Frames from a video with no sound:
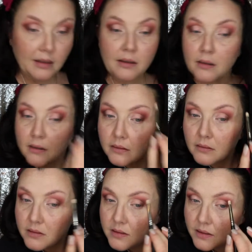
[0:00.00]
and a
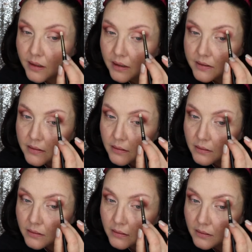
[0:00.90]
little just
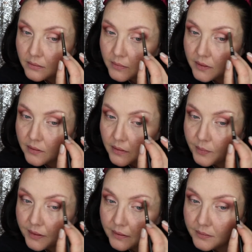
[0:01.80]
under my
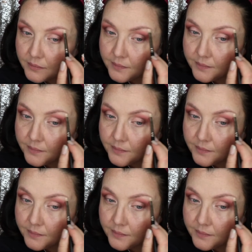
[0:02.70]
eyebrow.